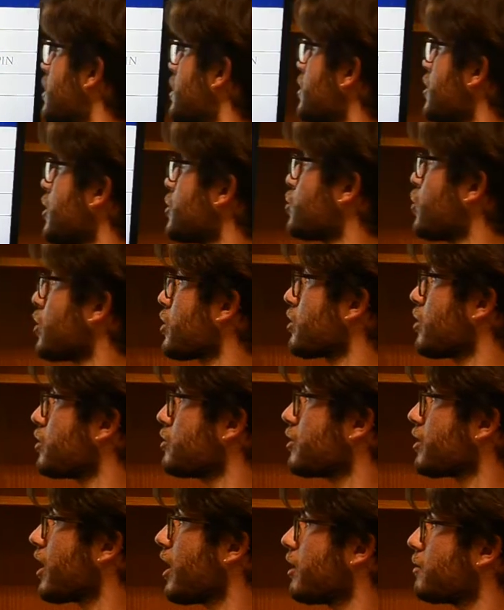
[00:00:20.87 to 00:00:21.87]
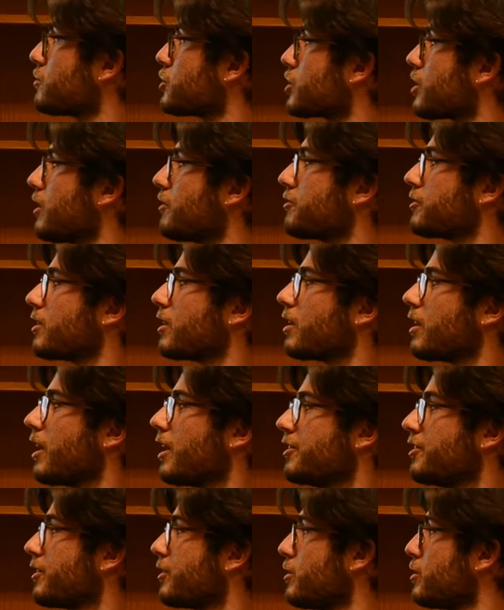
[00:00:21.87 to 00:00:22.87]
that worked on the camshaft,
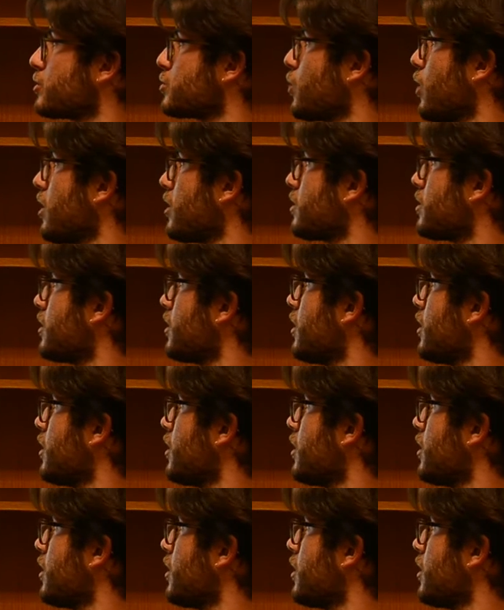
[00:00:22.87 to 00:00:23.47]
Aidan Oswald,